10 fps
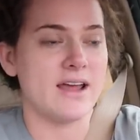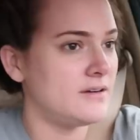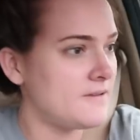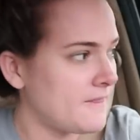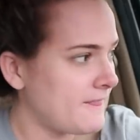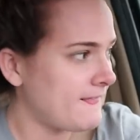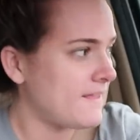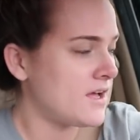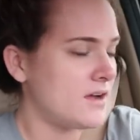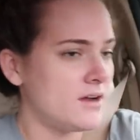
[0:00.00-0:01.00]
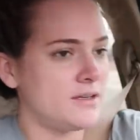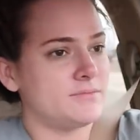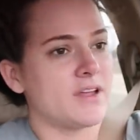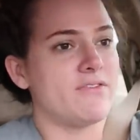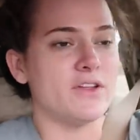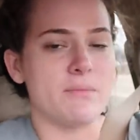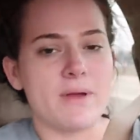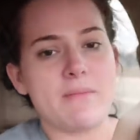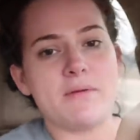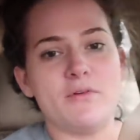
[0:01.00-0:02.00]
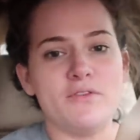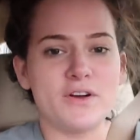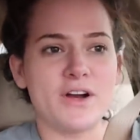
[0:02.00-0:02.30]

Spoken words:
I feel the baby moving